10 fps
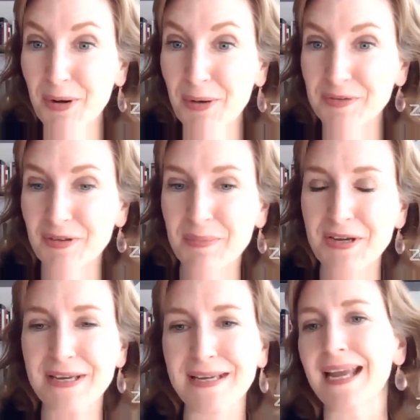poems from the
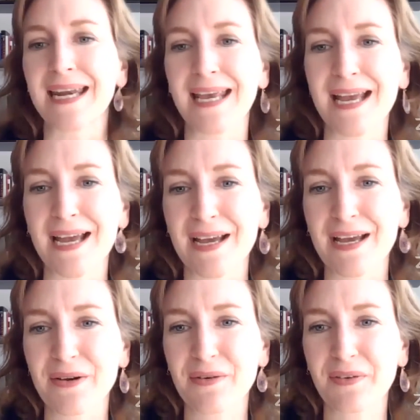book, and I
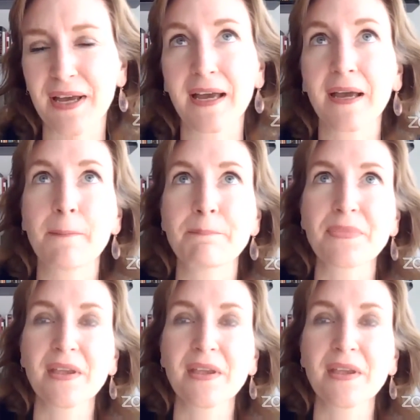have